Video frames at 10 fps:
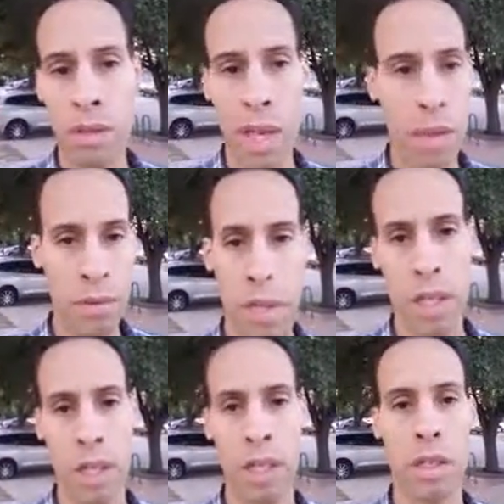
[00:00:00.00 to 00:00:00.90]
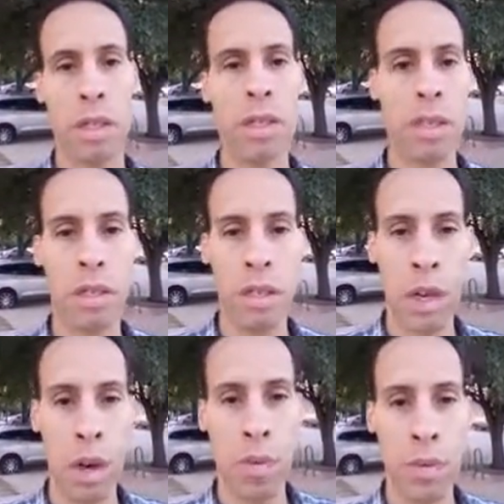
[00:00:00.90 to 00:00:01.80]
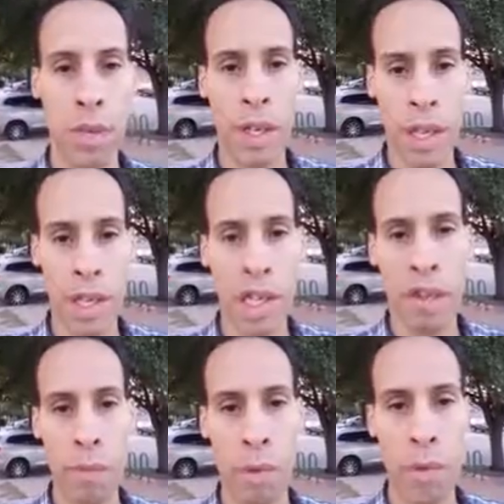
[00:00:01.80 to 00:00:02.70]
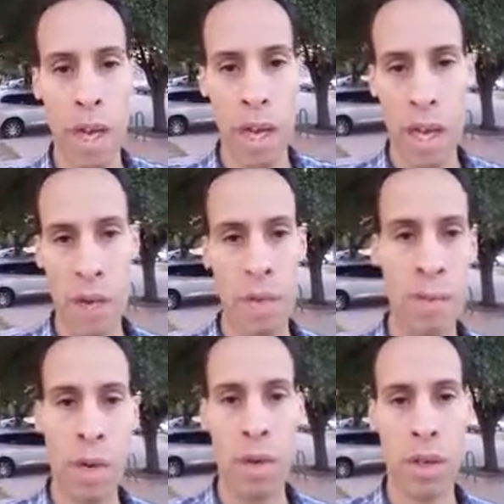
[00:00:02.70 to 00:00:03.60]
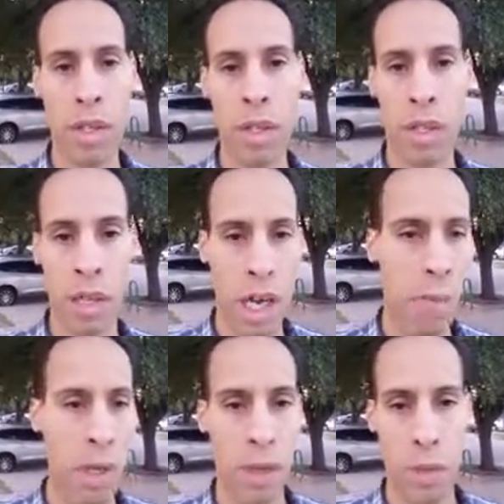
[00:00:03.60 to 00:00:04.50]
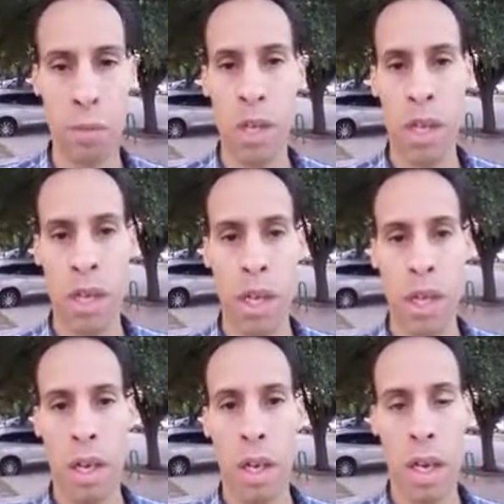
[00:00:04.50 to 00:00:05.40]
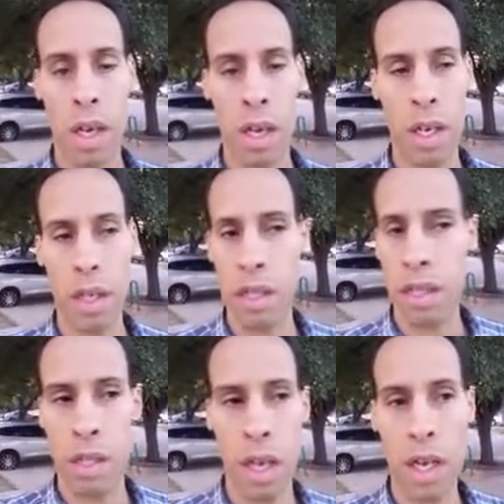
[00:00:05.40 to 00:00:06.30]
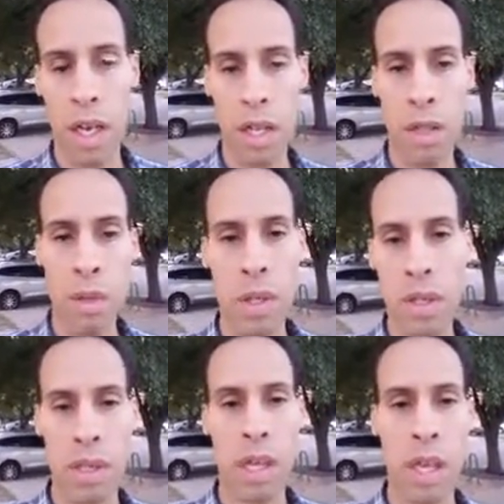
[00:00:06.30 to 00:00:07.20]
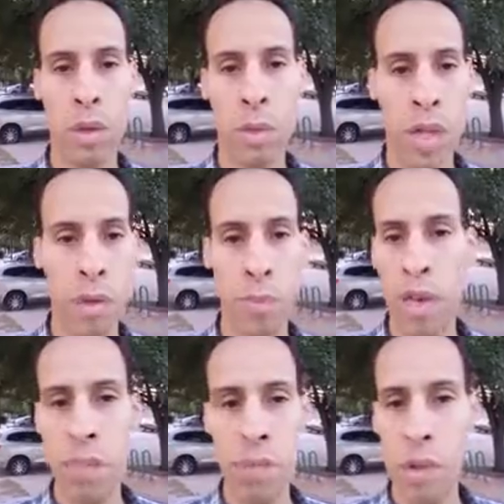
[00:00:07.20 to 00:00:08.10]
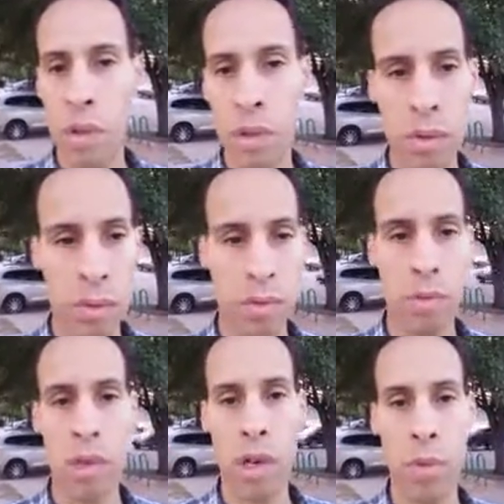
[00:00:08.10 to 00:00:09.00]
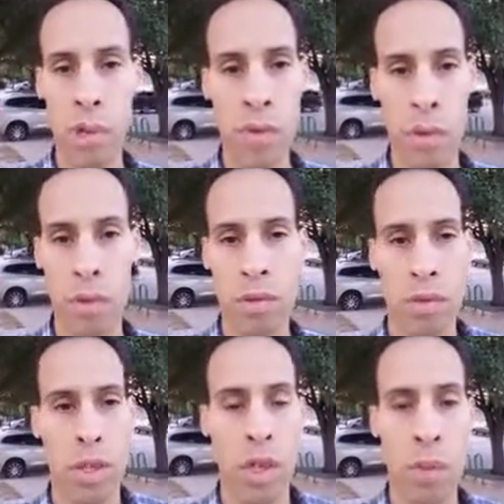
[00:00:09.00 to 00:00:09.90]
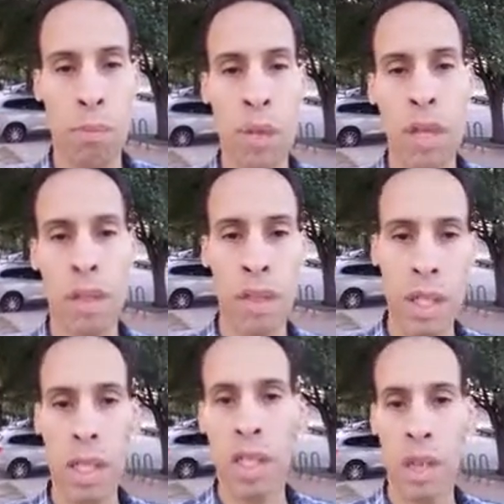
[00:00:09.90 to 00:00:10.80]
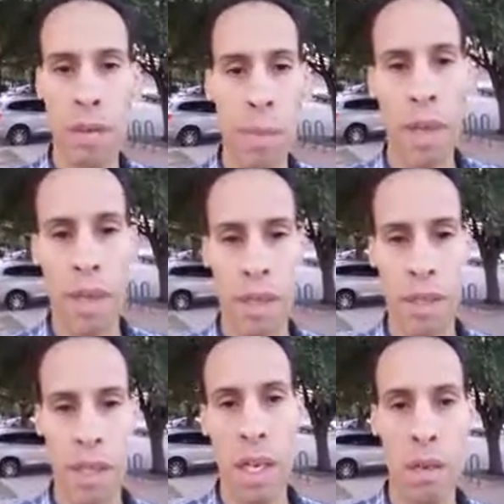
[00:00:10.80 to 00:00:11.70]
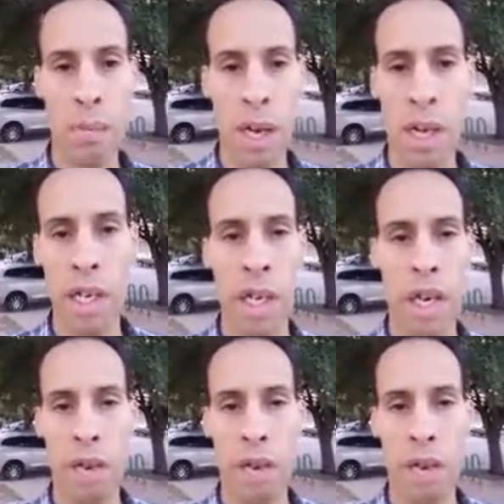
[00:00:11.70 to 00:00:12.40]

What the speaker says: not really. The kind of government we have in America is communism, and they're doing things without people approval. But the thing is, everybody consent by